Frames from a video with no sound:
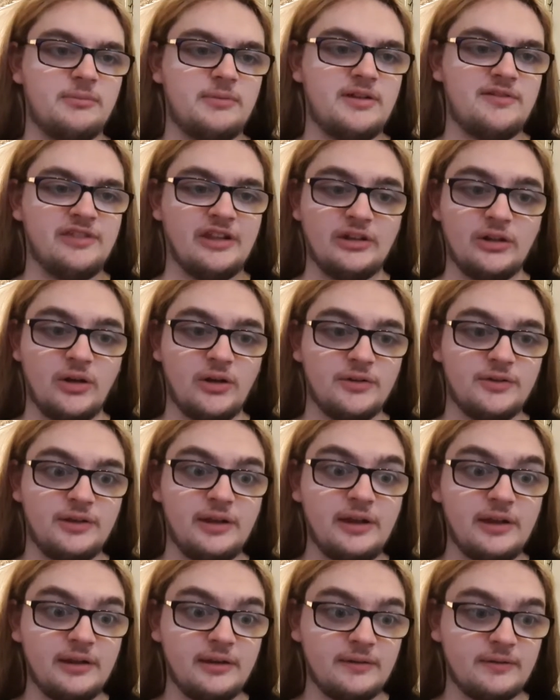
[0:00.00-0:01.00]
If they're not on
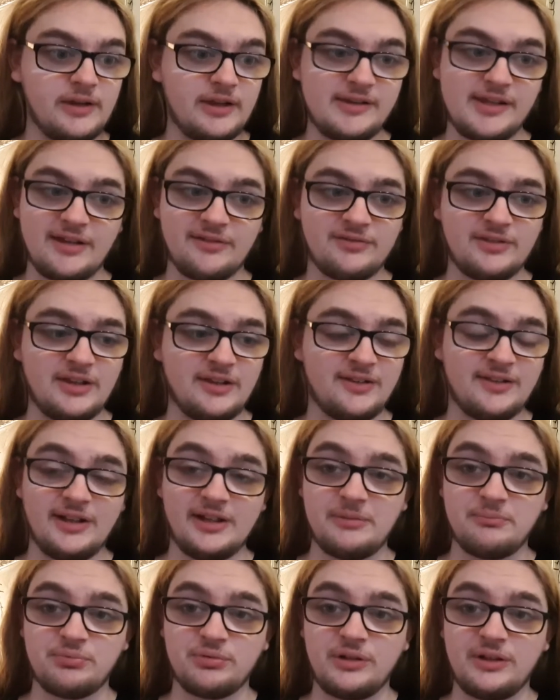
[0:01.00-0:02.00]
there, they're
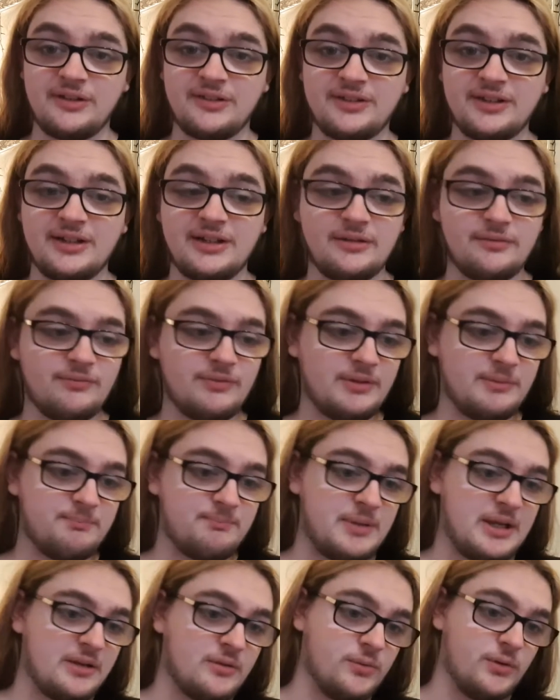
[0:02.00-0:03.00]
still in Priesttown.
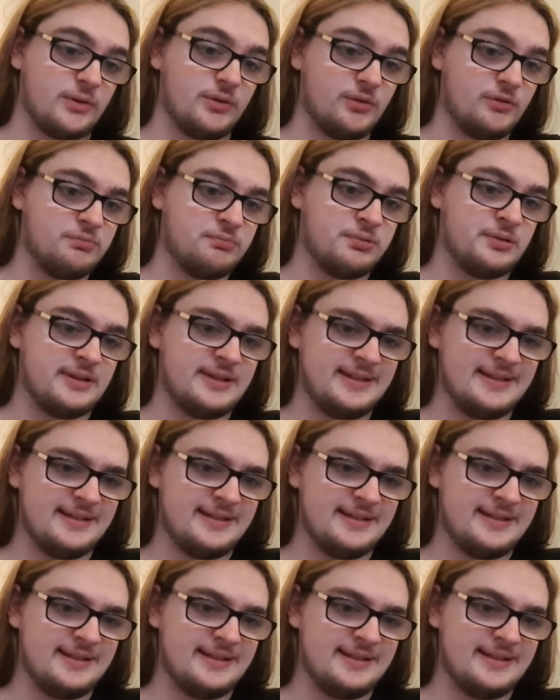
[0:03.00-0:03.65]
Pick one up.